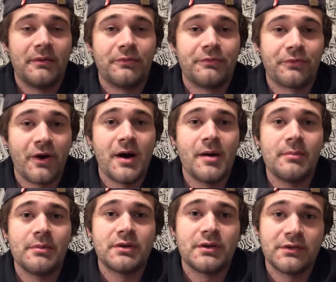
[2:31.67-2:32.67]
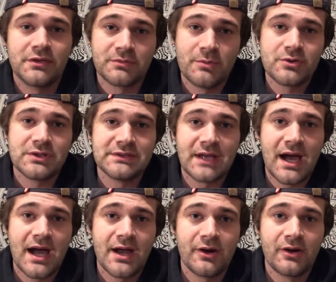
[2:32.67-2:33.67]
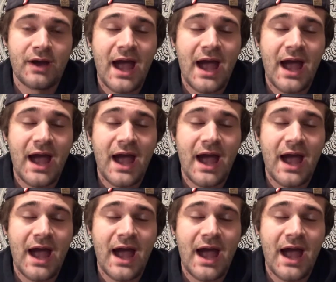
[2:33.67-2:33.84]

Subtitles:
from The Smoking Tire